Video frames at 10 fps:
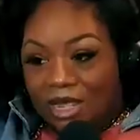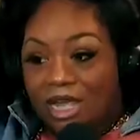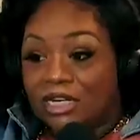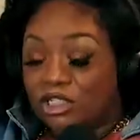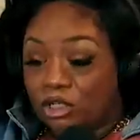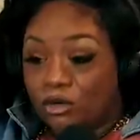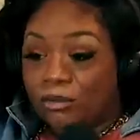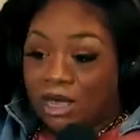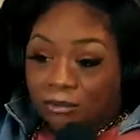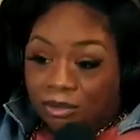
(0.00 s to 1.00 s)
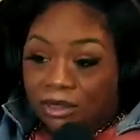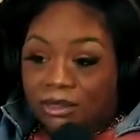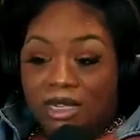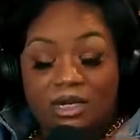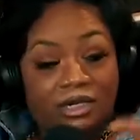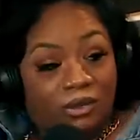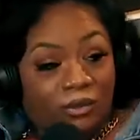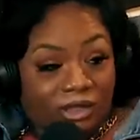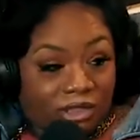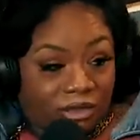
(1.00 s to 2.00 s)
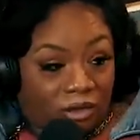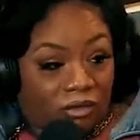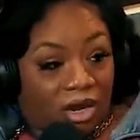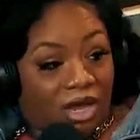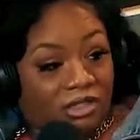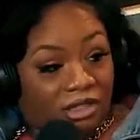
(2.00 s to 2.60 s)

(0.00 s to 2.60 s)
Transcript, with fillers: and he showed him how to pick that. Then it went to door locks.